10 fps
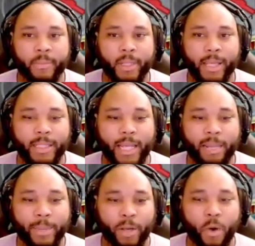I just got to
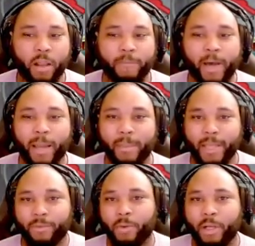make qualifying
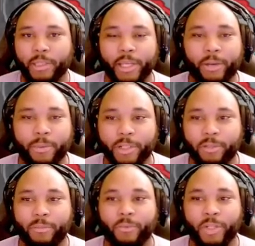based runs here. We're
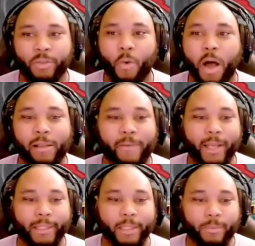just we're just
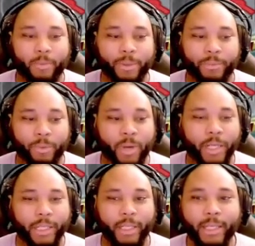qualifying at this point. We're
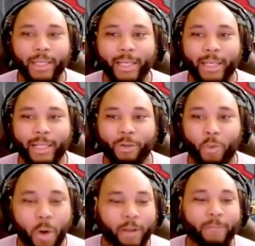running
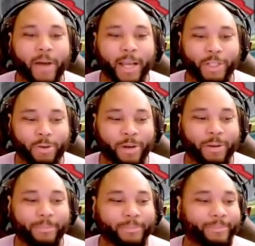qualifying
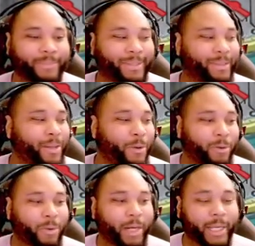trim. We're
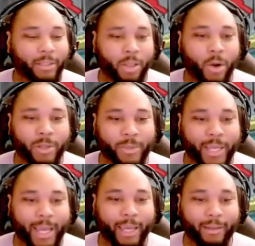running as low as we
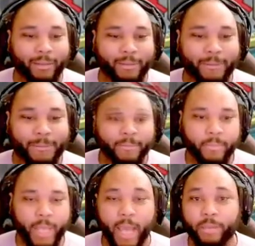can.
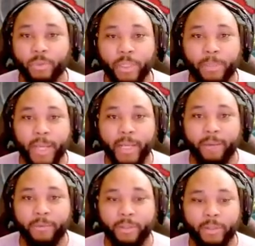I just want the payday
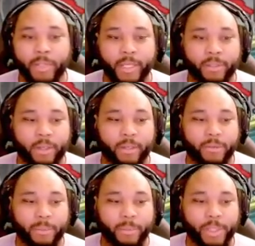for the day, uh, for
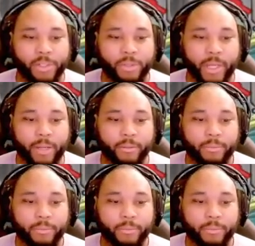the bud shootout.